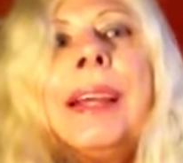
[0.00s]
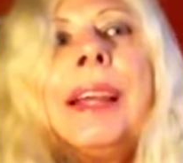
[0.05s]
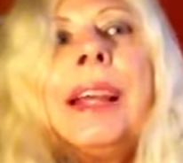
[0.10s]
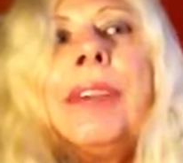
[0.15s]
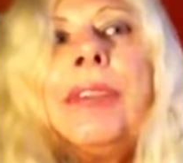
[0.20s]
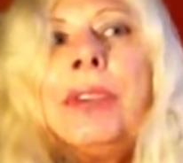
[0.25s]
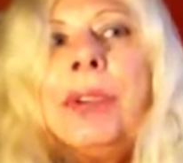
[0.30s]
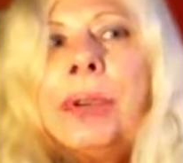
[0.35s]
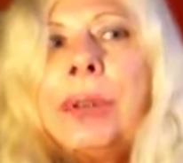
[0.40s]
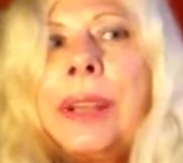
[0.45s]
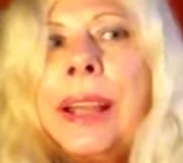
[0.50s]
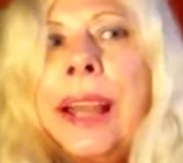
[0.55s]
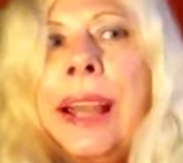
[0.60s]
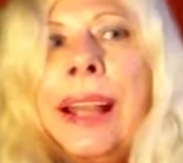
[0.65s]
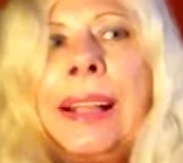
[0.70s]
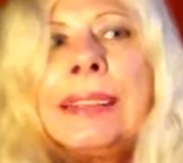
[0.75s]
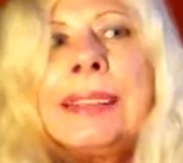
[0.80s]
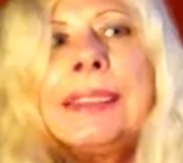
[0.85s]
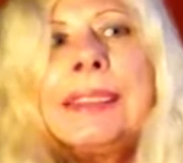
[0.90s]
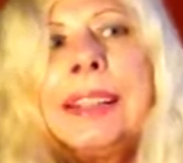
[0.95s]
If you
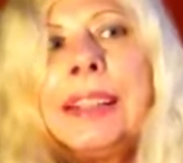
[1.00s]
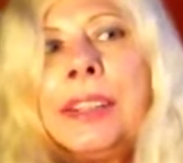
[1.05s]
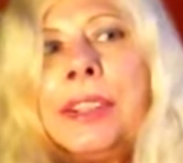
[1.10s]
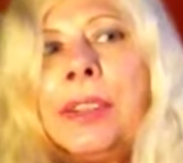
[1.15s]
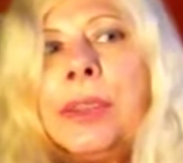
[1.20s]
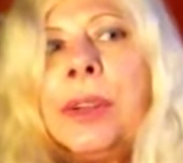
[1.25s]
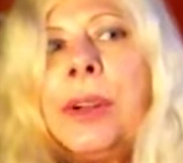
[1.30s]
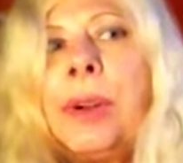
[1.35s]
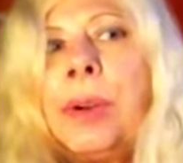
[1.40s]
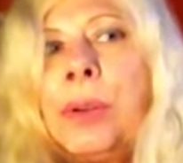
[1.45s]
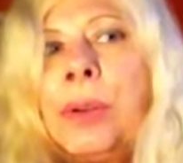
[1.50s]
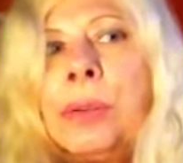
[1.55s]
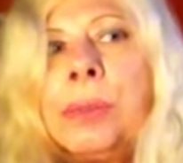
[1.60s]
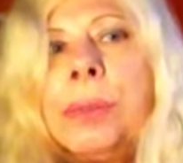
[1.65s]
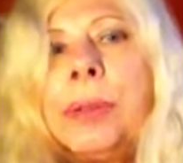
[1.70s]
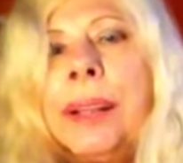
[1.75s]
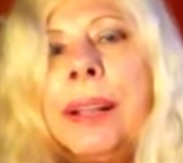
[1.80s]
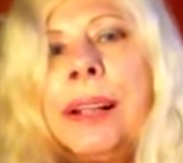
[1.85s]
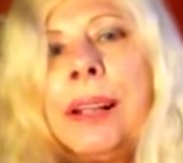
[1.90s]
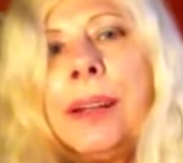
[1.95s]
can't take your
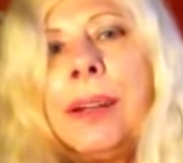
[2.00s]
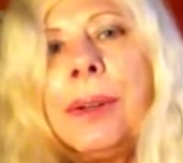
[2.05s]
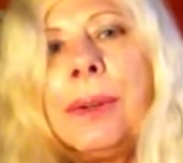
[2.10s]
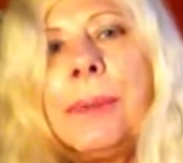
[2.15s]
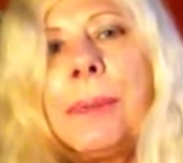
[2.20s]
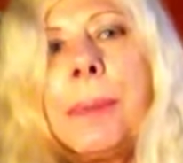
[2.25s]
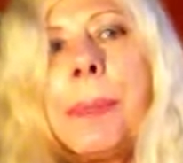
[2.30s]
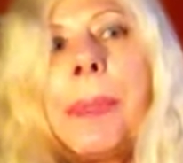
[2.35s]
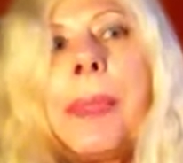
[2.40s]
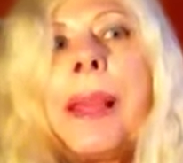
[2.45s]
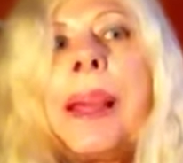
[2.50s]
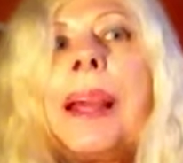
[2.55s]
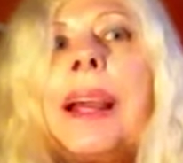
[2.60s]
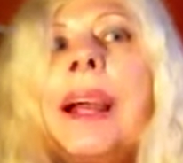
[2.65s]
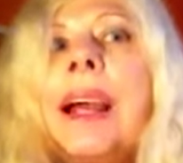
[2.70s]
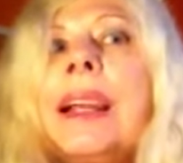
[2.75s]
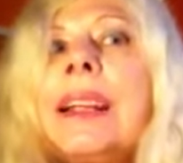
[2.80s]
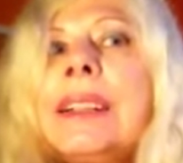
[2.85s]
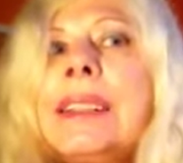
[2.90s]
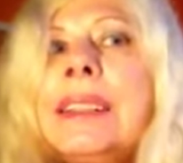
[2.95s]
own pillow,
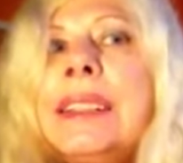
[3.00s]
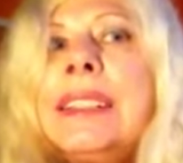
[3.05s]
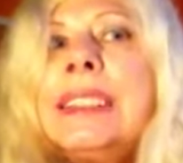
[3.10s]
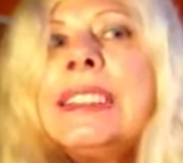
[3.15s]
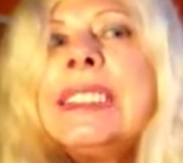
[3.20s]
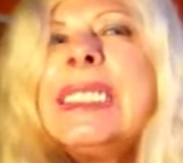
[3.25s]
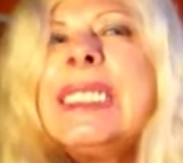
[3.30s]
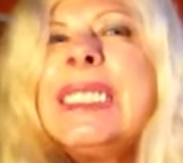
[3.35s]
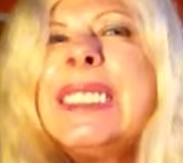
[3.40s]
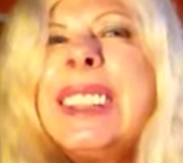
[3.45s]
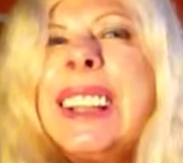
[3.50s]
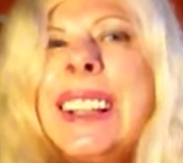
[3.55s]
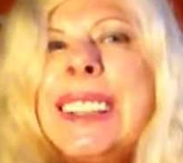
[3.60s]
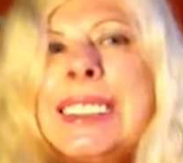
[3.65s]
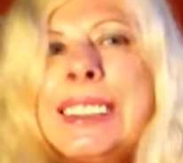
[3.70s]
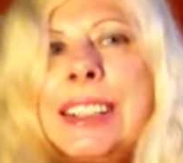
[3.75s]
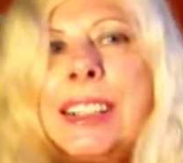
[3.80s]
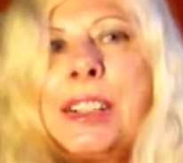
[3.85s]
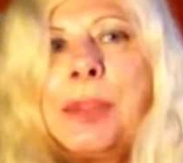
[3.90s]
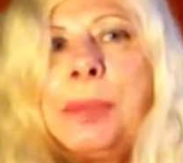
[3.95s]
at least
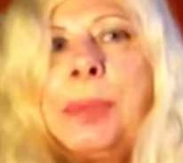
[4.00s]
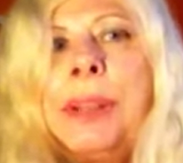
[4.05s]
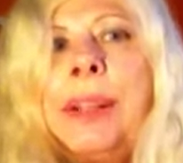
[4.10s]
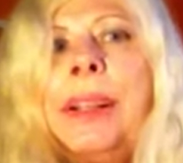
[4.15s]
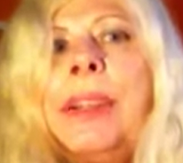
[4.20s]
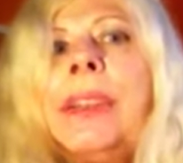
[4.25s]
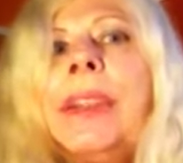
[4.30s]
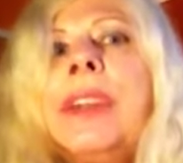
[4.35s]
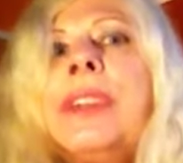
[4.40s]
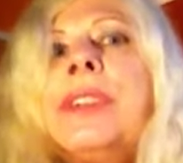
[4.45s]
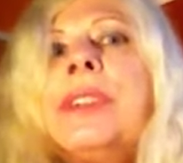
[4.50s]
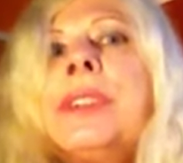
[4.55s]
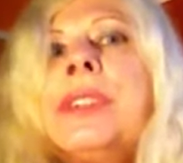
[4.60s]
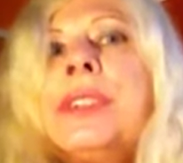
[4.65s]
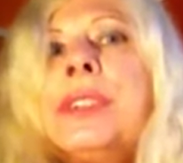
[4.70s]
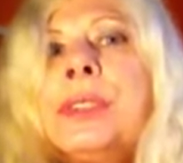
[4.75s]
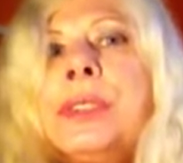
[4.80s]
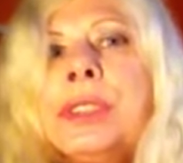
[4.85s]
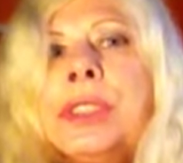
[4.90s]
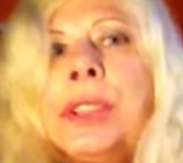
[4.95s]
dust the pillow that you're
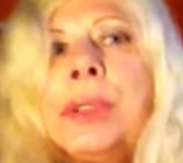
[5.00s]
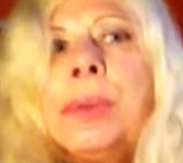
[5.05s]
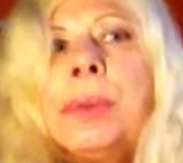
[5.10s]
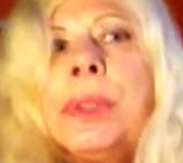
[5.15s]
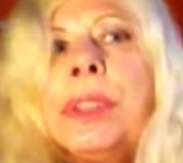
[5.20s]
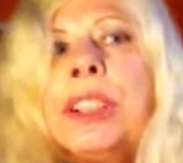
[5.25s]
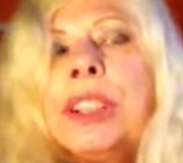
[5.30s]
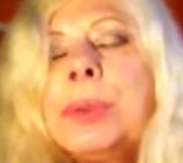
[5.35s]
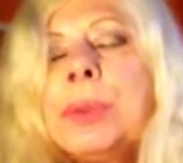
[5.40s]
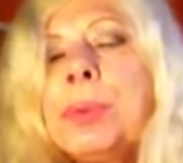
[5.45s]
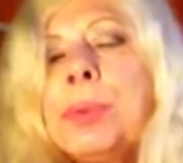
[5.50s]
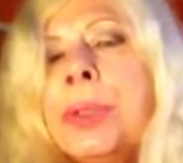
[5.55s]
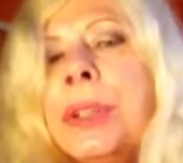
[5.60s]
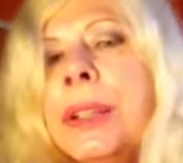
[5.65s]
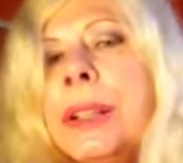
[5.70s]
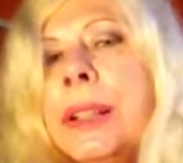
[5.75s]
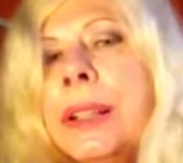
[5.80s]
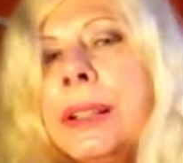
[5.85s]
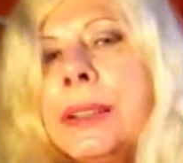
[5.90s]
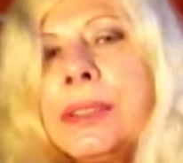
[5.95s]
using with a
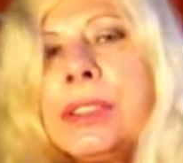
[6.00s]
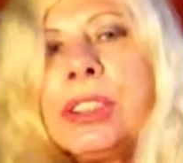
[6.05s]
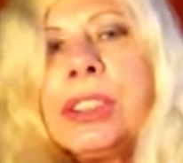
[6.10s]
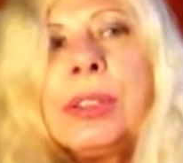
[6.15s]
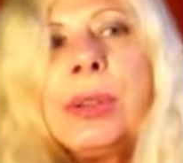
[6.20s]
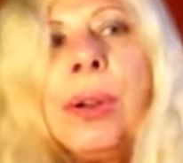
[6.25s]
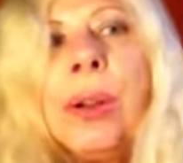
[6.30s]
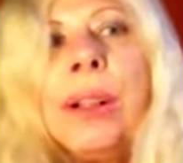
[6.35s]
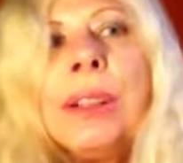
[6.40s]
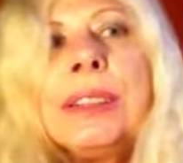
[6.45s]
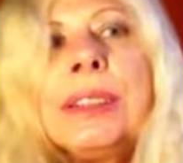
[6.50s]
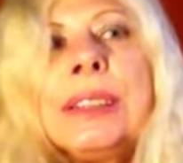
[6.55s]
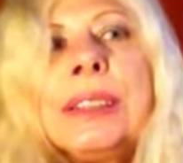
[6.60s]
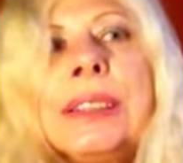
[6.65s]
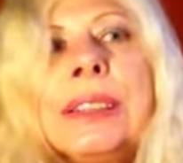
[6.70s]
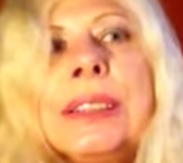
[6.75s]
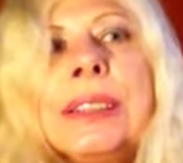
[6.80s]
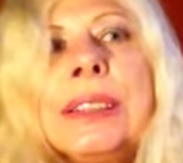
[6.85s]
sprinkling of salt